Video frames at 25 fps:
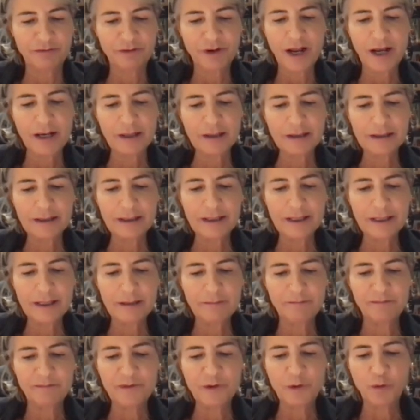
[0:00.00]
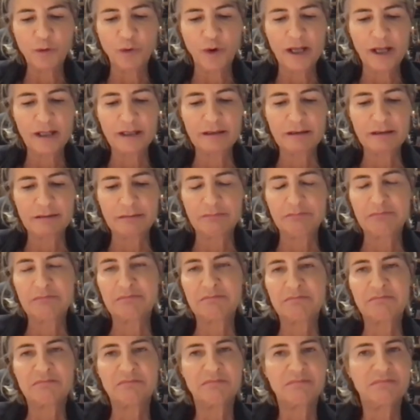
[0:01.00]
Frankly, when
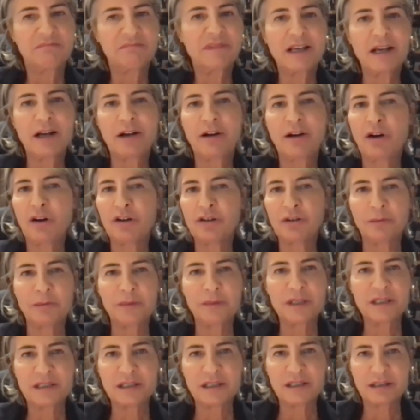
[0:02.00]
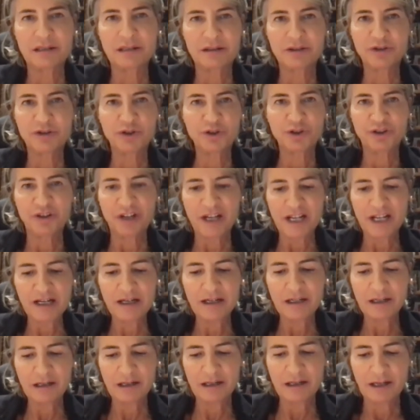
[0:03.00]
the economies
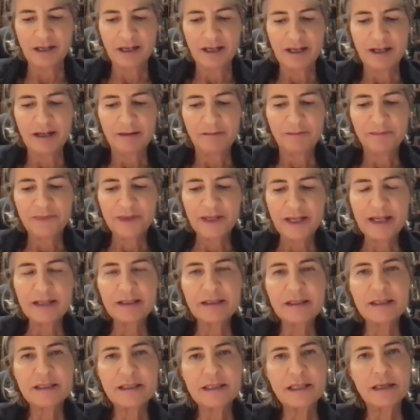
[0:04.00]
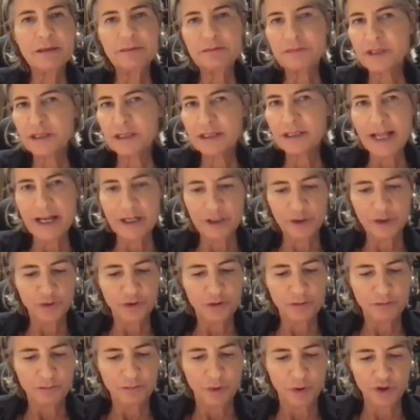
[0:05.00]
shrink, it seems next to
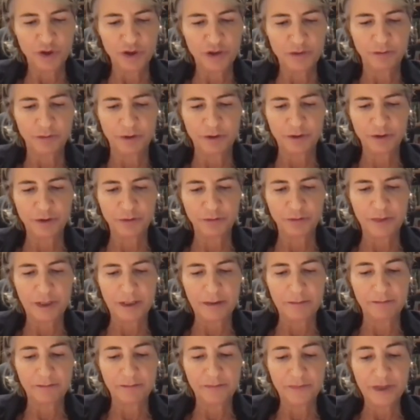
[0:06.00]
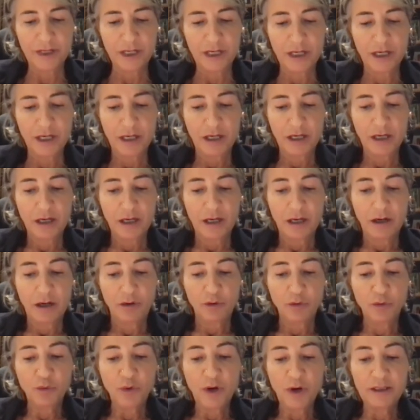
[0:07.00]
impossible to me.
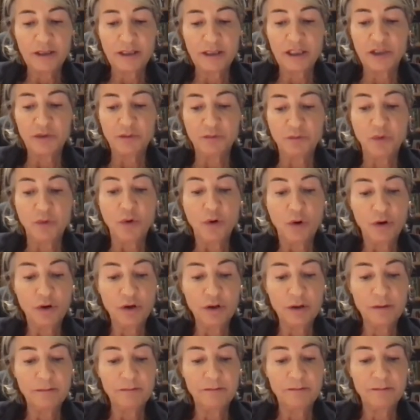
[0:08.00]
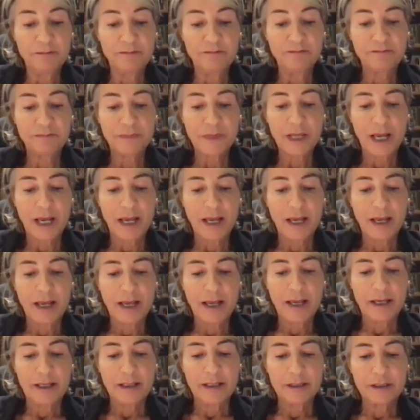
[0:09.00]
What is more,
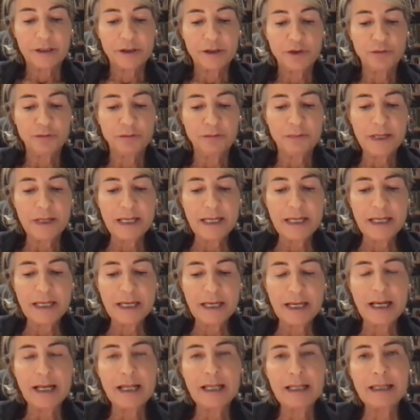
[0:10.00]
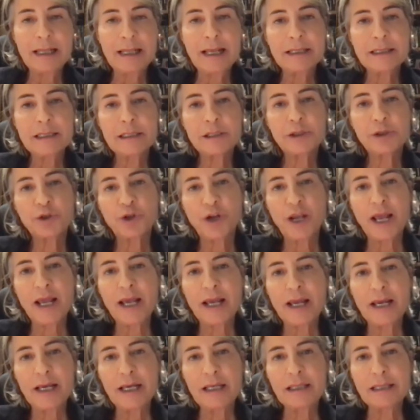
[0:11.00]
to me, less
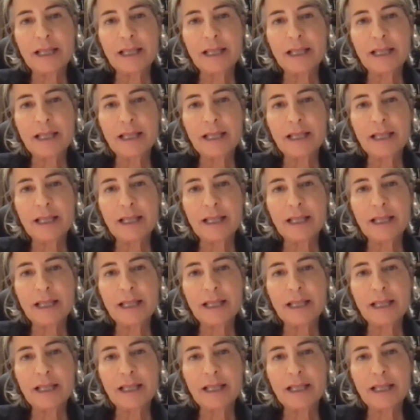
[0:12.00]
trade